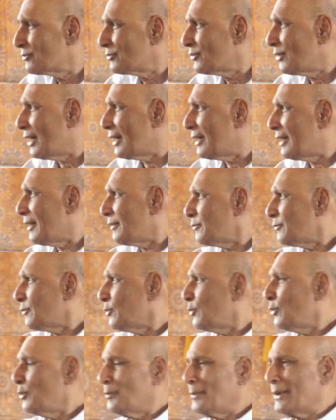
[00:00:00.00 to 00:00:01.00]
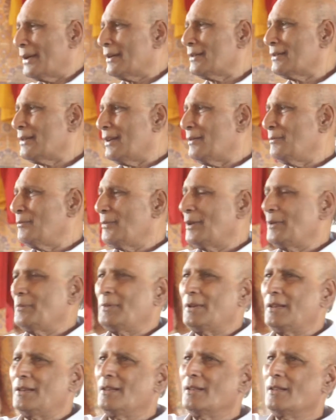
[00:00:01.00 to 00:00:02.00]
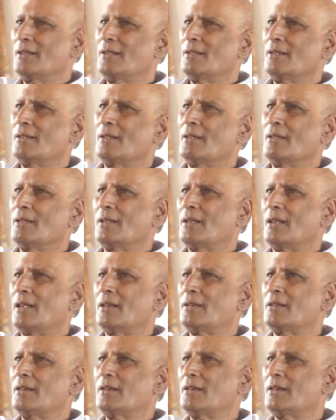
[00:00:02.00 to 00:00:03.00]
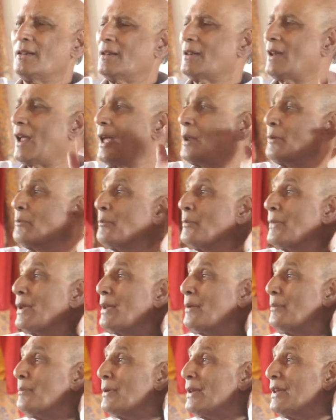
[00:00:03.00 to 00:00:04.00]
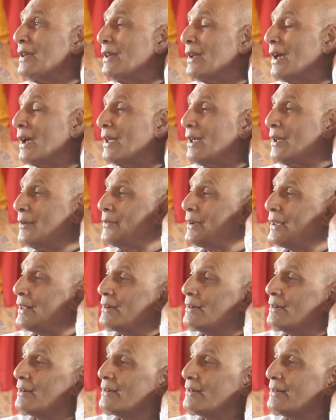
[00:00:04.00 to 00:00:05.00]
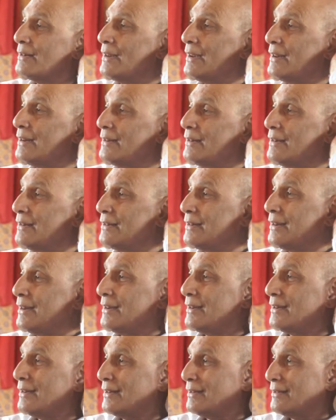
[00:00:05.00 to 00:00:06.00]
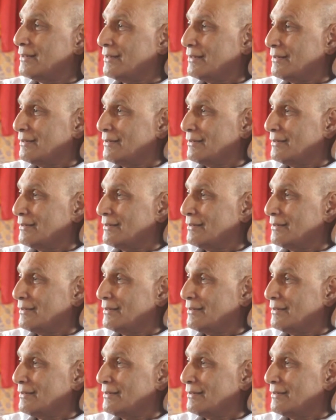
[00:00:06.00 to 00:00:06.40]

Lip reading: So I have to go back and maybe edit it. Or maybe I have already edited it,